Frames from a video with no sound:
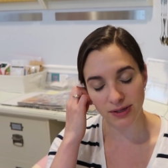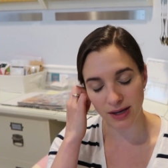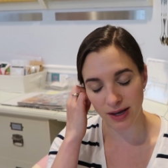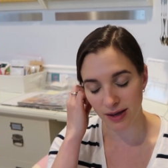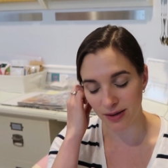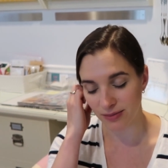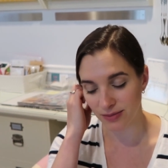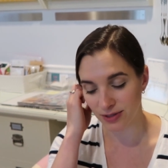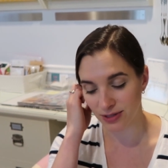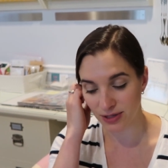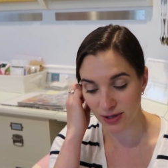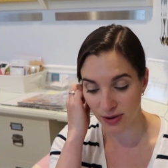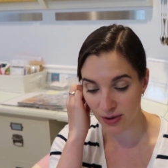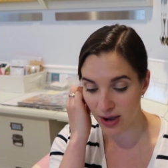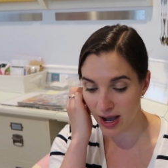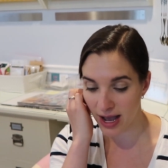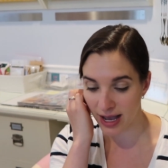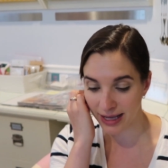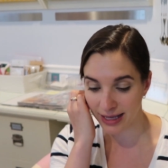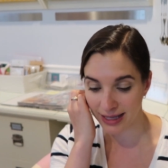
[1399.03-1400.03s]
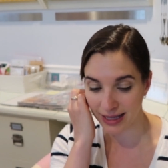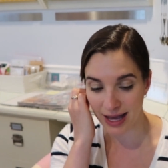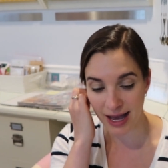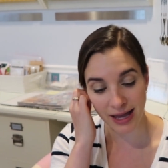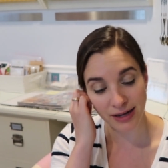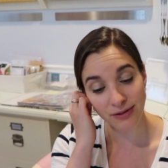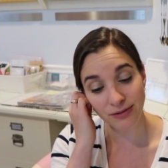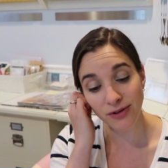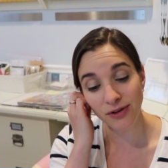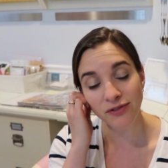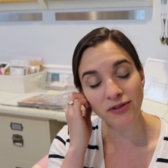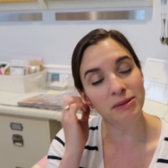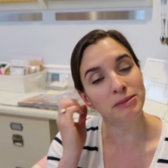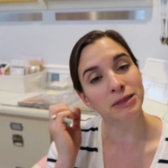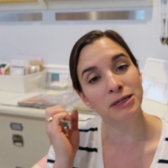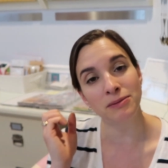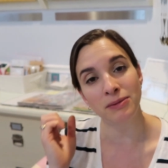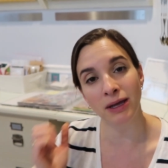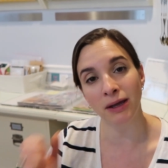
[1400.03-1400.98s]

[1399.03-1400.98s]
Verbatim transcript: Um, so I, I don't know if I'm gonna